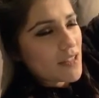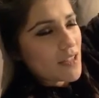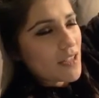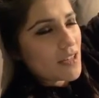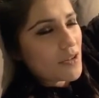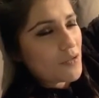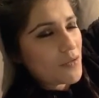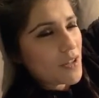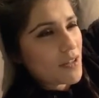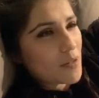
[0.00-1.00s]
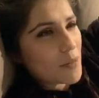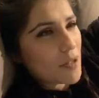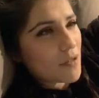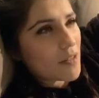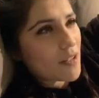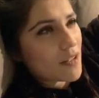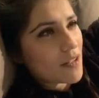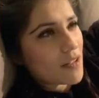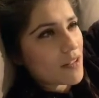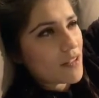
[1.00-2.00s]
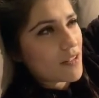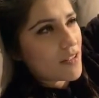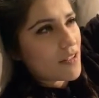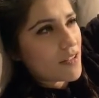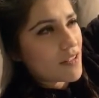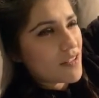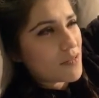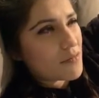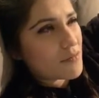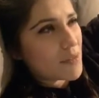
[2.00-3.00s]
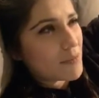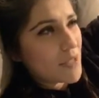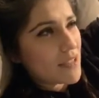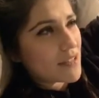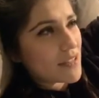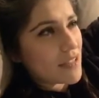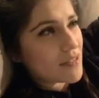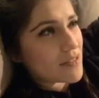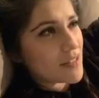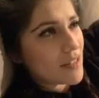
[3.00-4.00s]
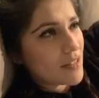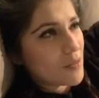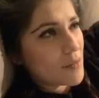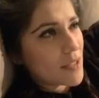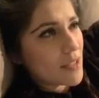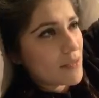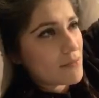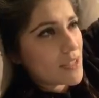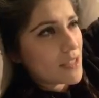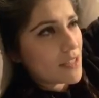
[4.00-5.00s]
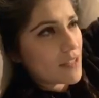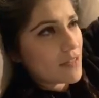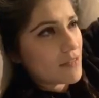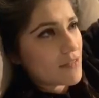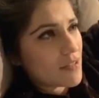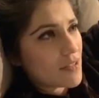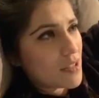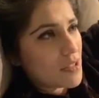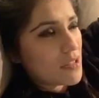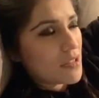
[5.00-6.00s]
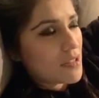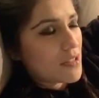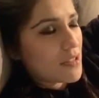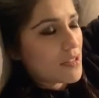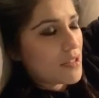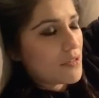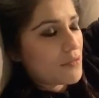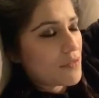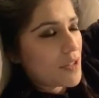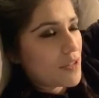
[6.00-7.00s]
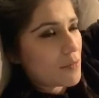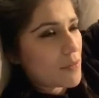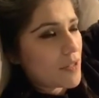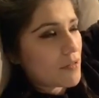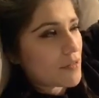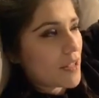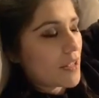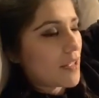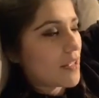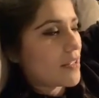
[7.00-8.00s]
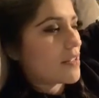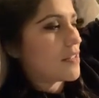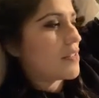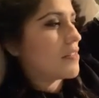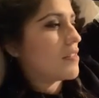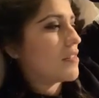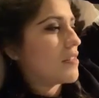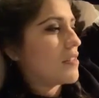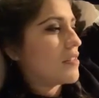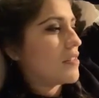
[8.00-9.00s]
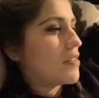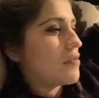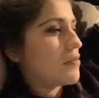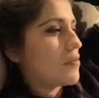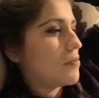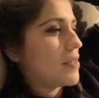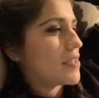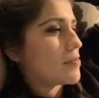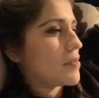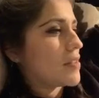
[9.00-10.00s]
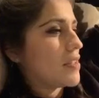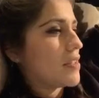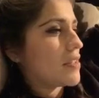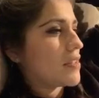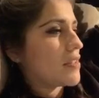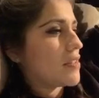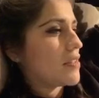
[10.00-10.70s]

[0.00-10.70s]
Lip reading: How do you feel about that? My bank account's a little bit empty now. How do you feel about that? What makes me think?